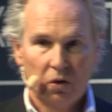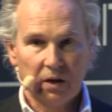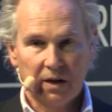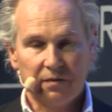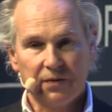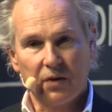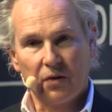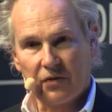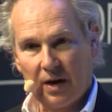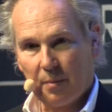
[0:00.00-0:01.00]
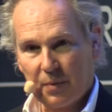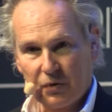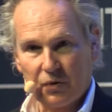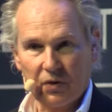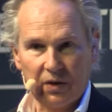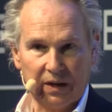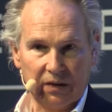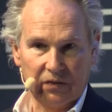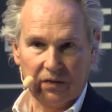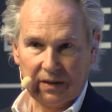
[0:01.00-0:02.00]
Look for those
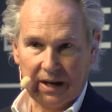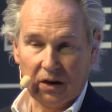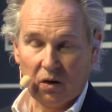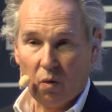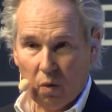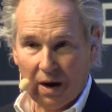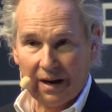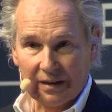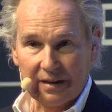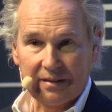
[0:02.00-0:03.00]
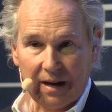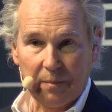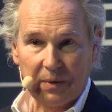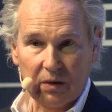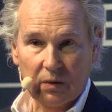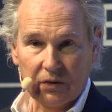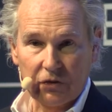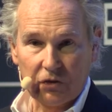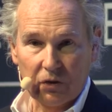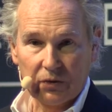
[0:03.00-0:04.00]
opportunities that are quietly tapping you on the
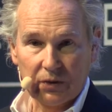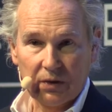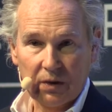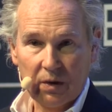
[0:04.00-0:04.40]
shoulder,